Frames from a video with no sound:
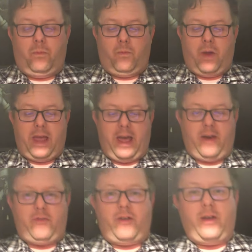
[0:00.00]
we
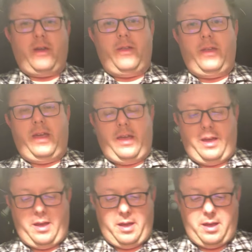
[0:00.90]
have the
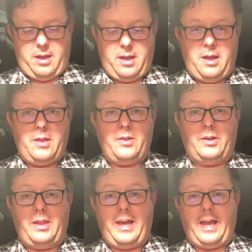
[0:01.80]

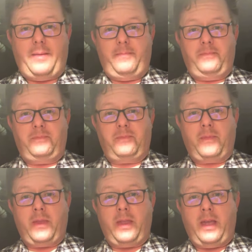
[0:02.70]
lamb.
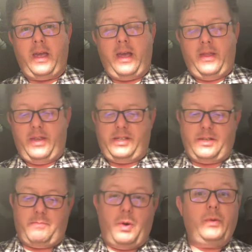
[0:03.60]
This is a
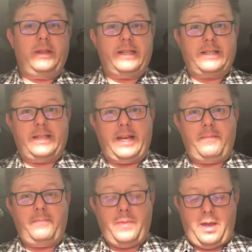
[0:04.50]
boneless
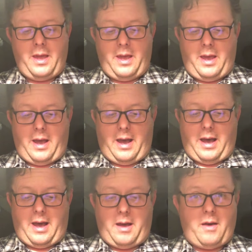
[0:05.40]
lamb,
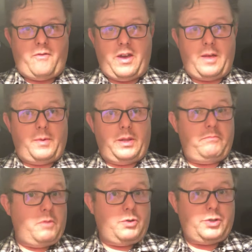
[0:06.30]
available at
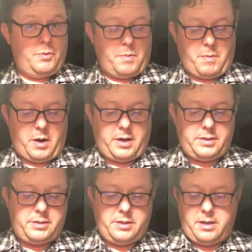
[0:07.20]
most
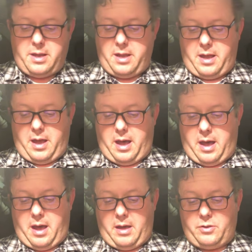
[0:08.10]
supermarkets.
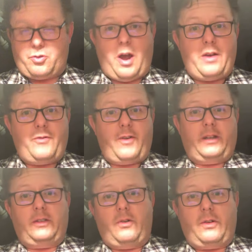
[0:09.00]
Try to
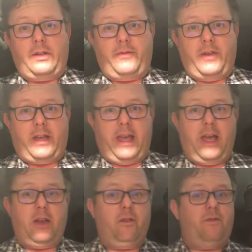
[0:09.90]
find local if you
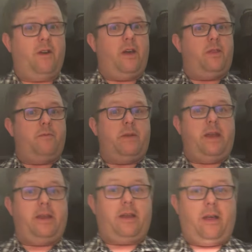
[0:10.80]
can. You'll find the
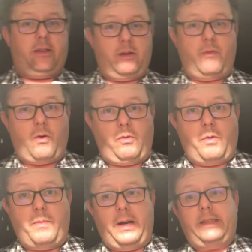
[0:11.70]
meat a little more
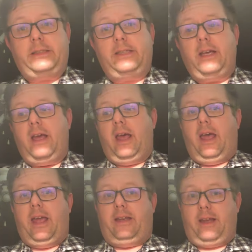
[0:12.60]
robust.
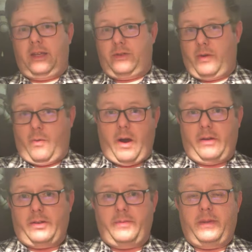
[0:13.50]
It does require a
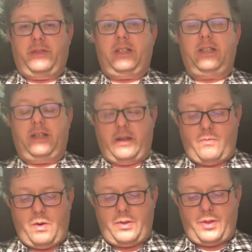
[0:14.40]
little bit of seasoning,
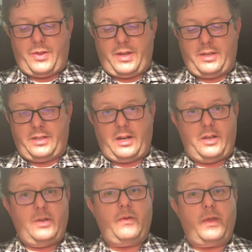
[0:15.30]
and one of the things that I
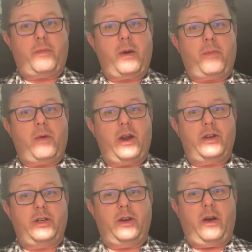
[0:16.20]
do in the
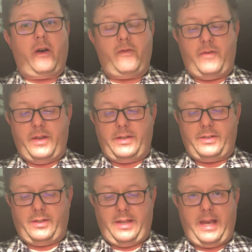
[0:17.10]
preparation of
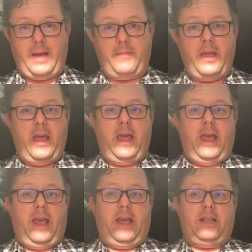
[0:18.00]
this lamb
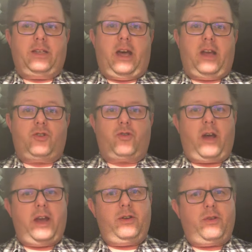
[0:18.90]
is I
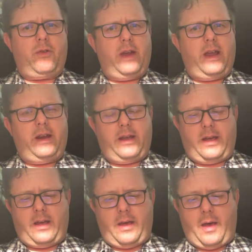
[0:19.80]
try to create
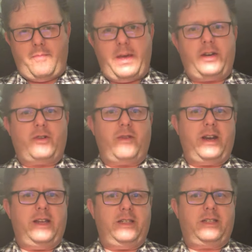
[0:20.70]
a
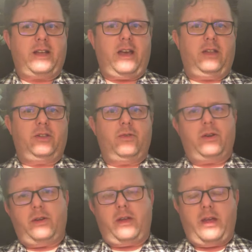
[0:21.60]
Mediterranean style to
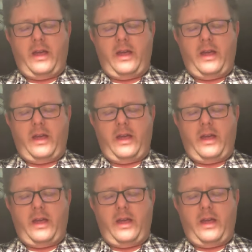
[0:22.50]
it,